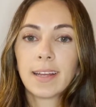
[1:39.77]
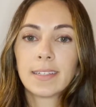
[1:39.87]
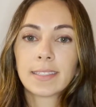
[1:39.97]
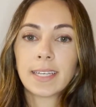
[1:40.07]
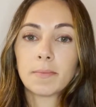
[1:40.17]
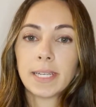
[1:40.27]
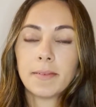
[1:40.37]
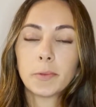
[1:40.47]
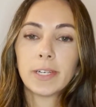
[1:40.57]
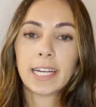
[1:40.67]

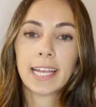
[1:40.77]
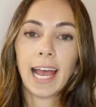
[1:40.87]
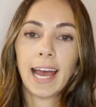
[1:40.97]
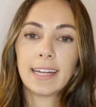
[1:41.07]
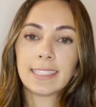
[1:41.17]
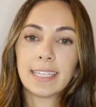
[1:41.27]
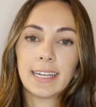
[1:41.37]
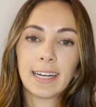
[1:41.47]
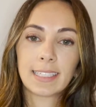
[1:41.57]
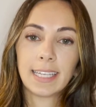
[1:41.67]
Sometimes when a cat is in
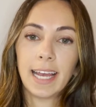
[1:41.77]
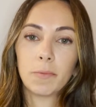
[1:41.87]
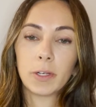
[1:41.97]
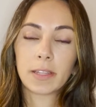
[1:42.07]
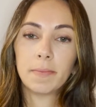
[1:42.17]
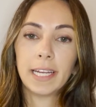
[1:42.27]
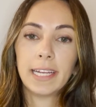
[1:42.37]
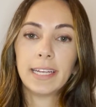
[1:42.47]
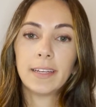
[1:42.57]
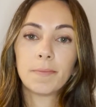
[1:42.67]
an exam with
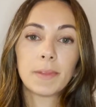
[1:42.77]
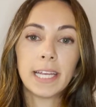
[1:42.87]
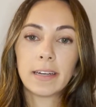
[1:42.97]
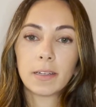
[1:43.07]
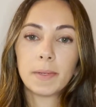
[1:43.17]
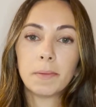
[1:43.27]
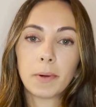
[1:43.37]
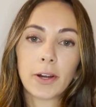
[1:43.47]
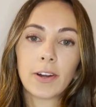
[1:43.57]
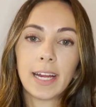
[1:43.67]
me, it'll be
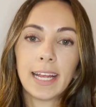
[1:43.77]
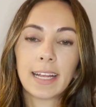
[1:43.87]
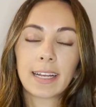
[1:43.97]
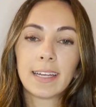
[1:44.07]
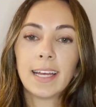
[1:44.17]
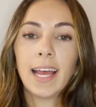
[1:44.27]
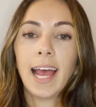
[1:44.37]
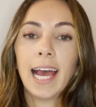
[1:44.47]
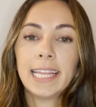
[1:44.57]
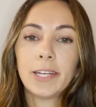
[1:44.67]
purring.
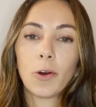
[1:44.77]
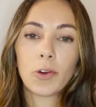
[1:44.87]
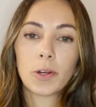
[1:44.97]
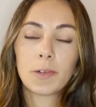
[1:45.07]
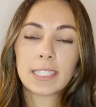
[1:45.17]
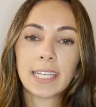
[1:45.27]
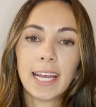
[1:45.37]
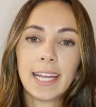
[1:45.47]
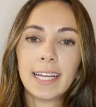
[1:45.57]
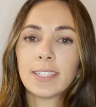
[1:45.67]
And the owner will
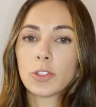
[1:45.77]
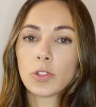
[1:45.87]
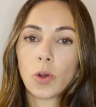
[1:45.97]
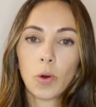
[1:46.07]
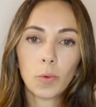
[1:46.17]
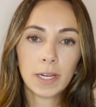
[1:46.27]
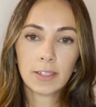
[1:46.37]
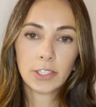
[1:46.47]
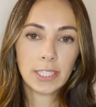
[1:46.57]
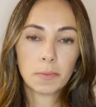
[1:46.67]
say, it's so
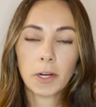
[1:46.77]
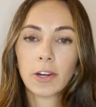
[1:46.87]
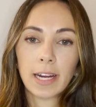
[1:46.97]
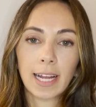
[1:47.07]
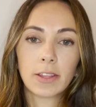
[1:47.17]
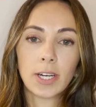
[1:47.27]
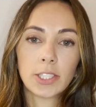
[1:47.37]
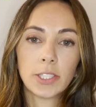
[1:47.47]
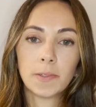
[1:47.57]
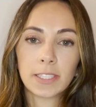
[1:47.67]
weird she's purring. I thought
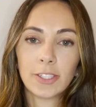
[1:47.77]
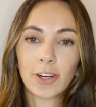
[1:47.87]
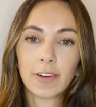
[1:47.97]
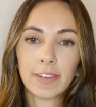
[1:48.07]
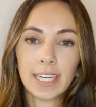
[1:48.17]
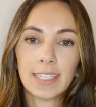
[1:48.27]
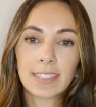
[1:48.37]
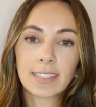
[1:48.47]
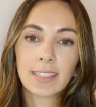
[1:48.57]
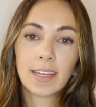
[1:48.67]
she was nervous.